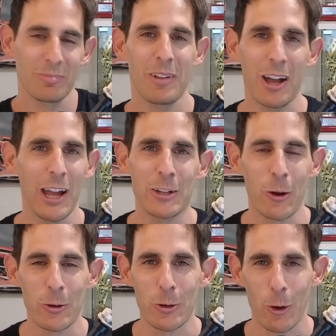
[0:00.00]
I
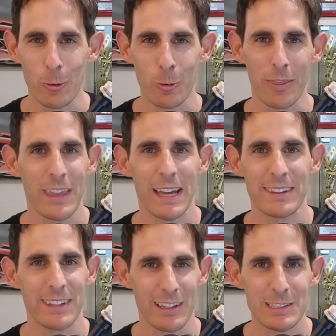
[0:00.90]
don't know what that
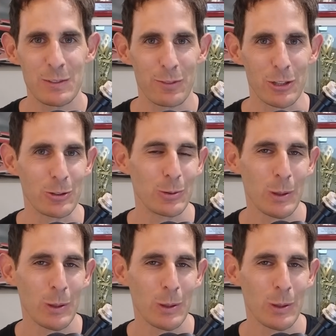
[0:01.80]
does for you.